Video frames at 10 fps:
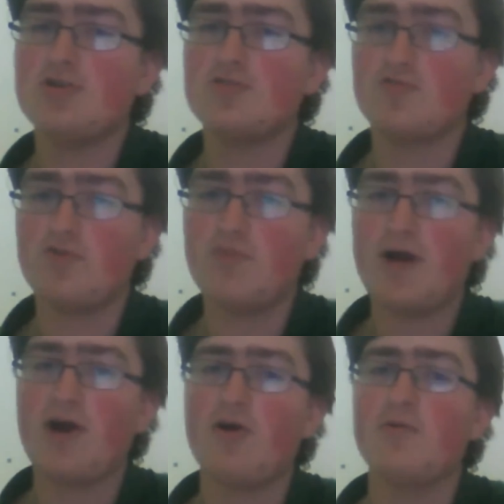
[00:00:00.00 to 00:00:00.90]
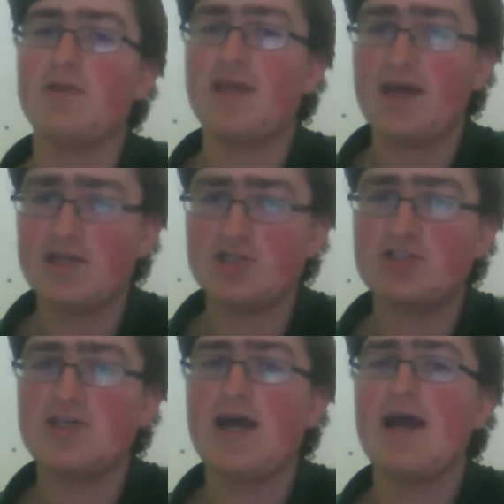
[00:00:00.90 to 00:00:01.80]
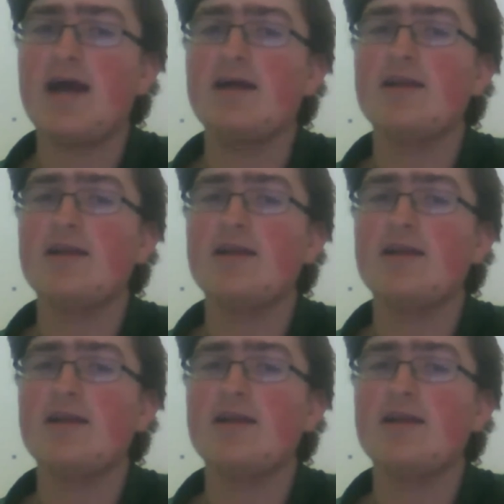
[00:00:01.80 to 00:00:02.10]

draw power with the Gadgetzan,